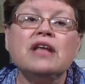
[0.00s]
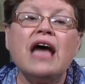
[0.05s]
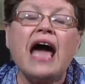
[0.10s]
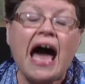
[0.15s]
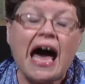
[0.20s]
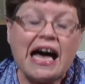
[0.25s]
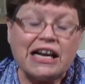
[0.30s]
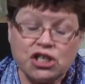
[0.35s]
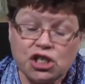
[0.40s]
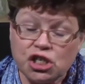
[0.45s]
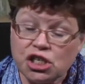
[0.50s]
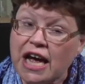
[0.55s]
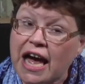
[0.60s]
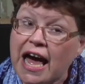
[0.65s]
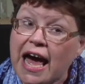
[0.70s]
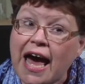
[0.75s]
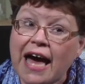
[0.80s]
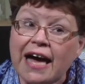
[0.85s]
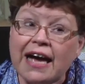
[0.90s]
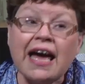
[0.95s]

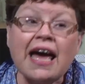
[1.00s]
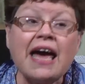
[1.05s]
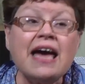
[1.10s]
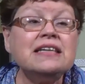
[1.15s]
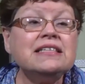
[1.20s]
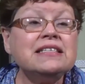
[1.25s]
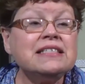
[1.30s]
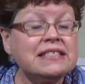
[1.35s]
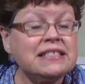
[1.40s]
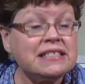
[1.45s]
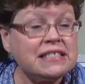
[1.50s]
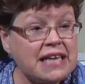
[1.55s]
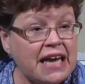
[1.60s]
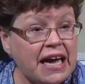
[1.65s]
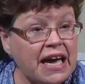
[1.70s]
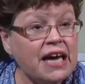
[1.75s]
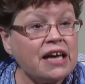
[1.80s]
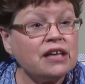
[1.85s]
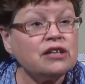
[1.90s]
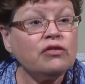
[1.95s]
Hashtag
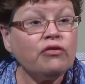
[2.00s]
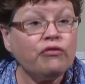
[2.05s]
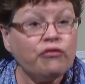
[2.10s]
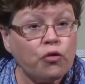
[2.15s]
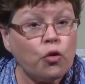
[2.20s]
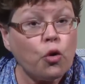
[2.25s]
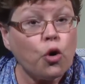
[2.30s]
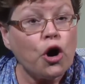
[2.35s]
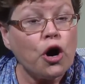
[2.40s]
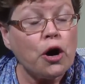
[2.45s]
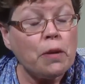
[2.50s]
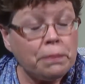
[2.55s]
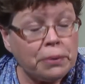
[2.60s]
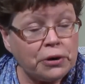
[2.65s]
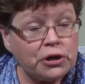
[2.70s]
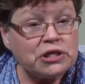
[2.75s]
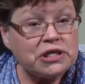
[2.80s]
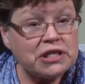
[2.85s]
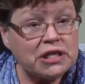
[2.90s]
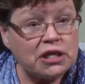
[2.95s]
stand for
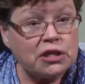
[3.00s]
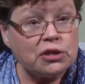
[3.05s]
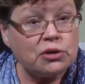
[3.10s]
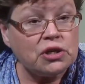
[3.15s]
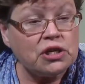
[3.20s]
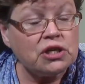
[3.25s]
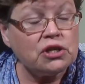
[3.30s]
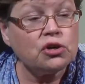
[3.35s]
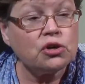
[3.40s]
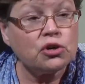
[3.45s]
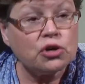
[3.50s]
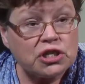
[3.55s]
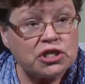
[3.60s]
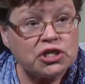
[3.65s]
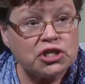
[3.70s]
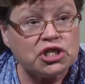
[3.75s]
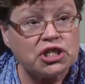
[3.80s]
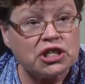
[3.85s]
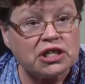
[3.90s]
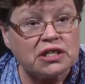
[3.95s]
persecuted
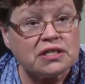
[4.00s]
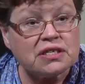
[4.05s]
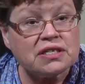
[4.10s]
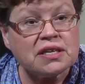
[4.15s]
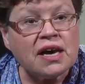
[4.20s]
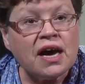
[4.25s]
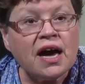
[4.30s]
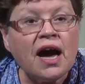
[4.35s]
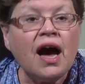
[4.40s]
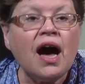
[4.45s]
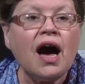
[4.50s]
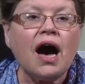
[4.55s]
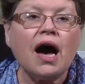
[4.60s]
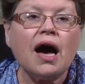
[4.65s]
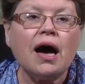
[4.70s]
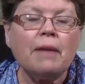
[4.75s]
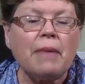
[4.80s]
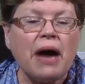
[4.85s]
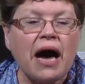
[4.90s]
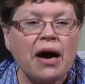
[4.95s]
Christians.
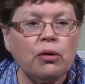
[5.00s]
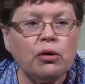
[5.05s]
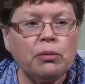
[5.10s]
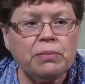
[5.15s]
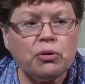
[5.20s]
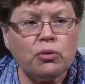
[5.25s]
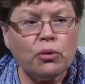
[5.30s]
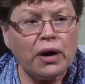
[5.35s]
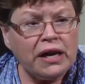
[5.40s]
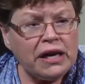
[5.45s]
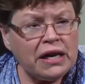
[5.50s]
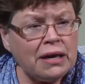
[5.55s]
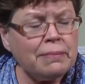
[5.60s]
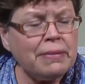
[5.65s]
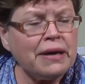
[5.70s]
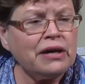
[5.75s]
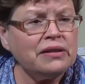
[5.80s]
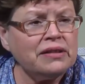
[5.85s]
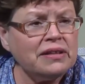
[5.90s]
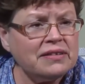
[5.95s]
I will be writing
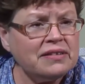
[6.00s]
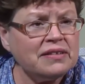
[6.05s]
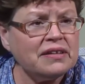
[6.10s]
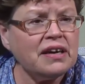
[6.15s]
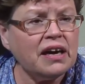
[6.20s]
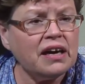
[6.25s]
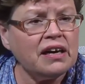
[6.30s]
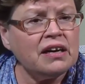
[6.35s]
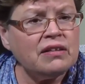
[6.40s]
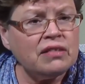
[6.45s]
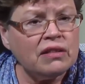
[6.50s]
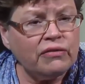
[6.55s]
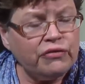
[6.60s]
about this again in the